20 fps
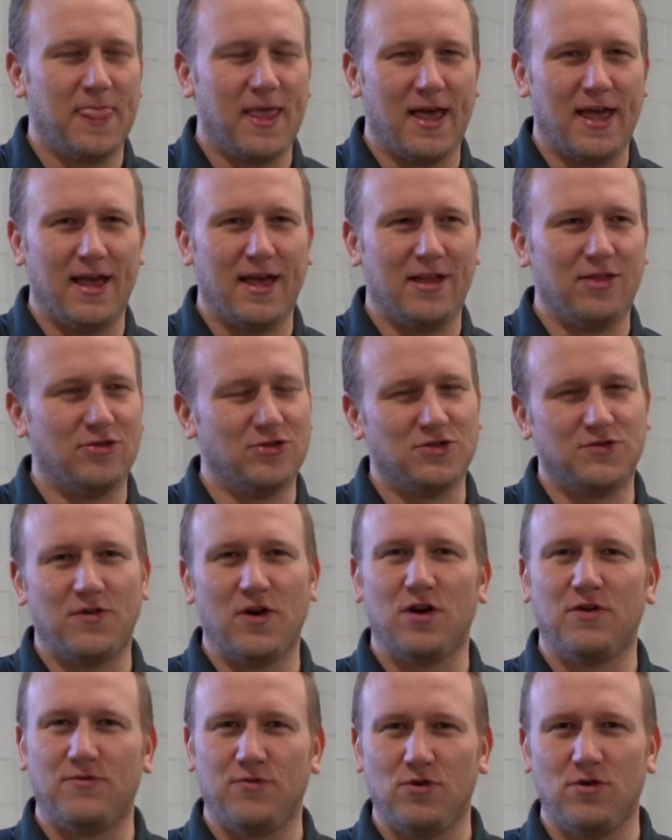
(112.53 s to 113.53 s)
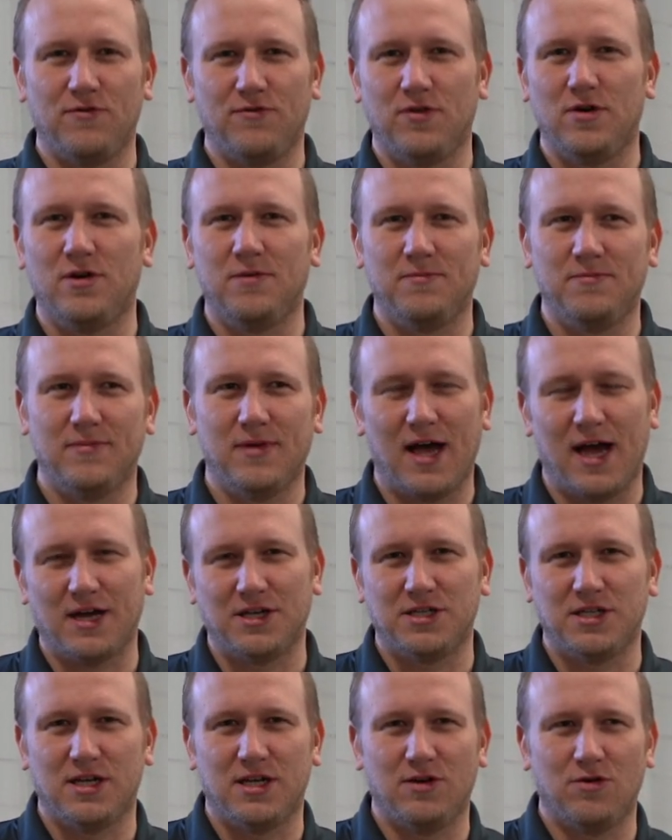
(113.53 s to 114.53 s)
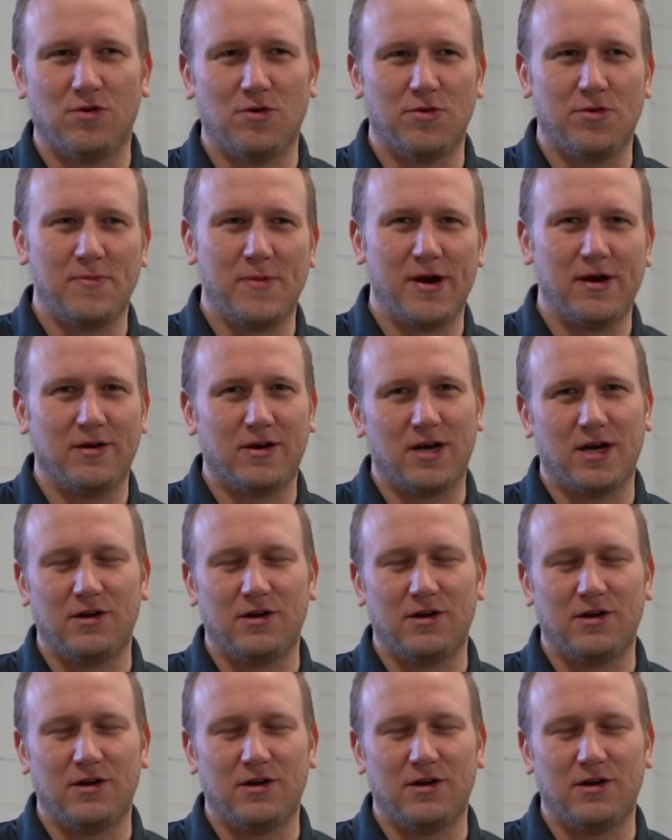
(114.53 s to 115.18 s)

and there's very few of them actually in North America